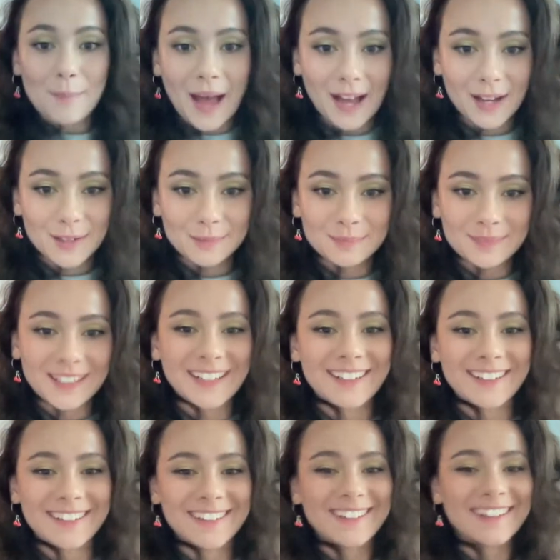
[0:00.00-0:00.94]
back.
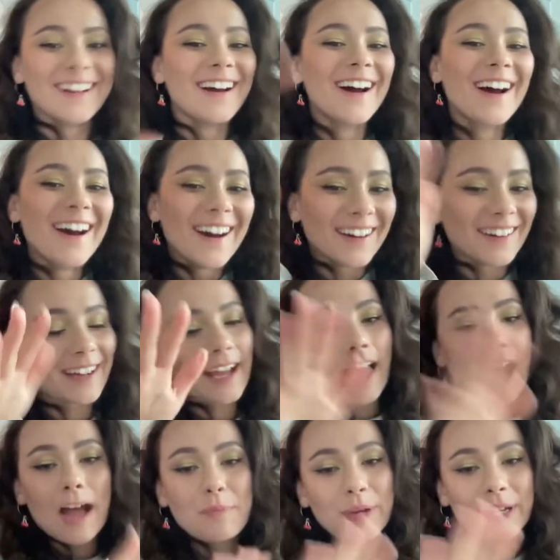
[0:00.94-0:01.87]
Okay,
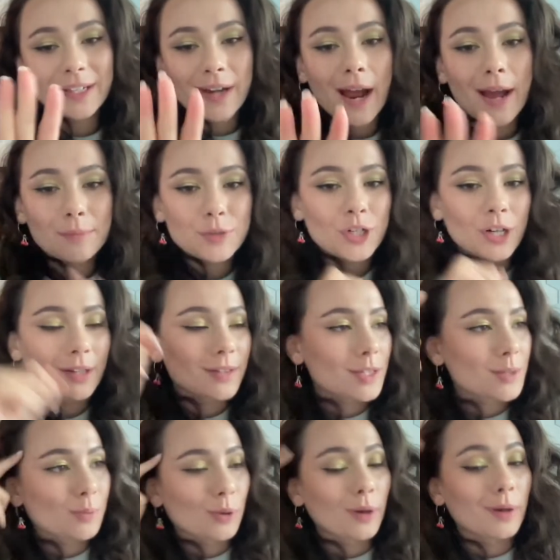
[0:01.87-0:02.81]
I mean, I'm sure at
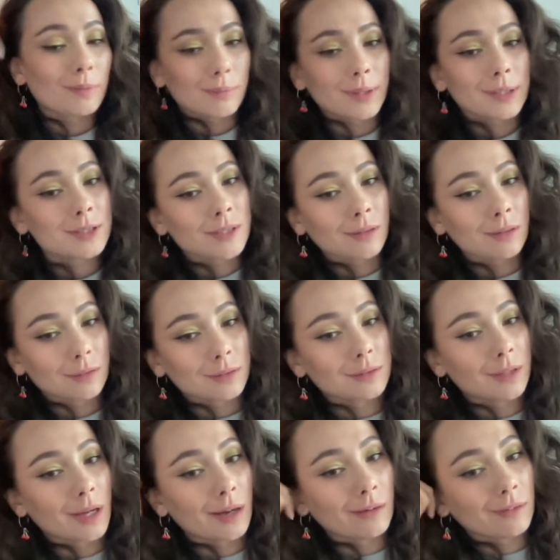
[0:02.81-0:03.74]
this point, based on the
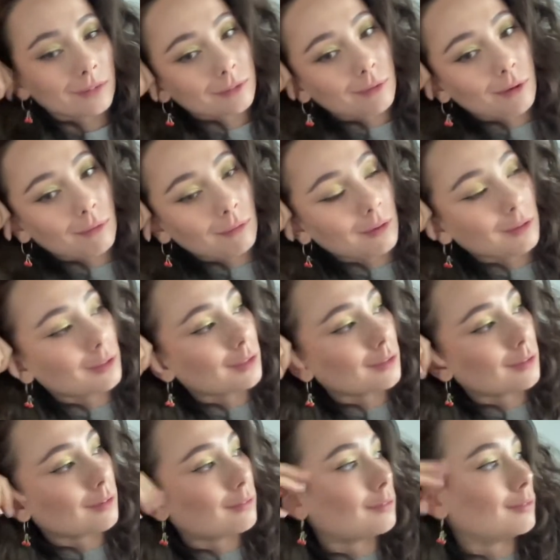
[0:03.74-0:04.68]
title, you already
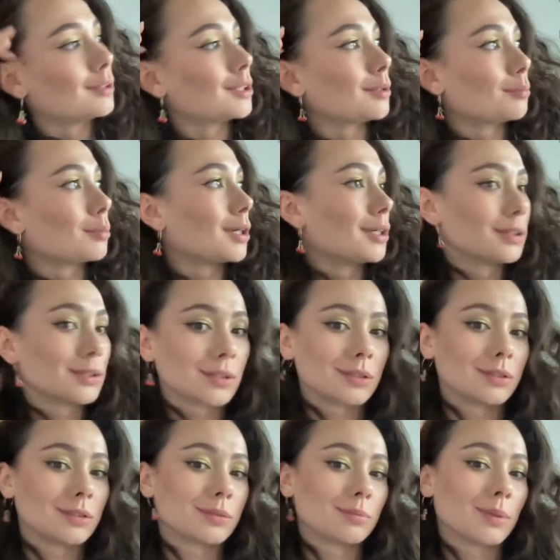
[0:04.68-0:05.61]
know what the price
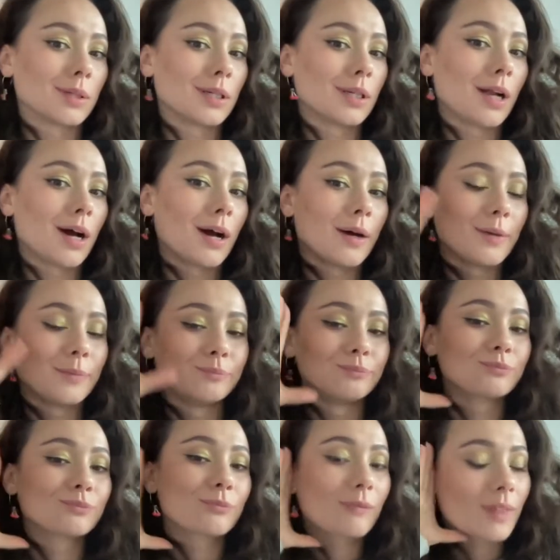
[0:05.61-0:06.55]
is, but
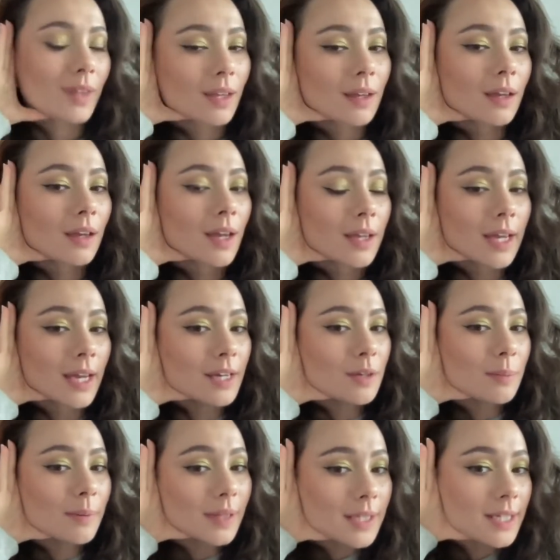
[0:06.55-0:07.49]
can you
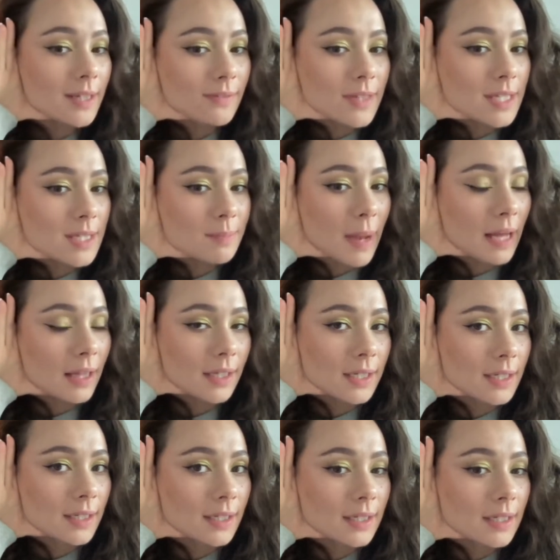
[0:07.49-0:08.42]
believe this
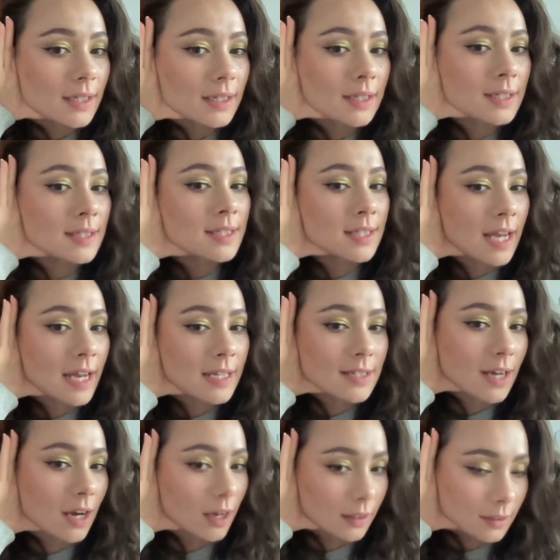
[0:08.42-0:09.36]
palette is
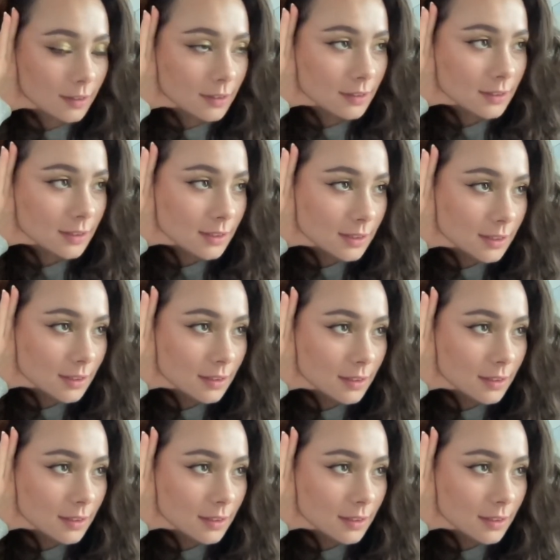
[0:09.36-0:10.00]
$10?